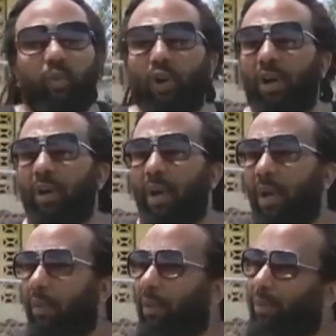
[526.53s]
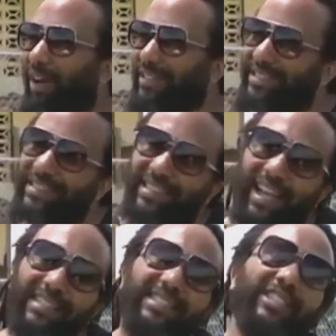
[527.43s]
work will want to see it
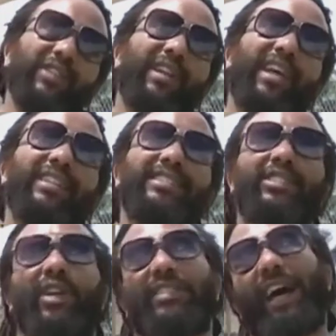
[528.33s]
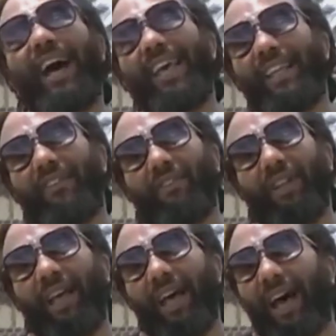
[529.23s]
continue and continue at a high level.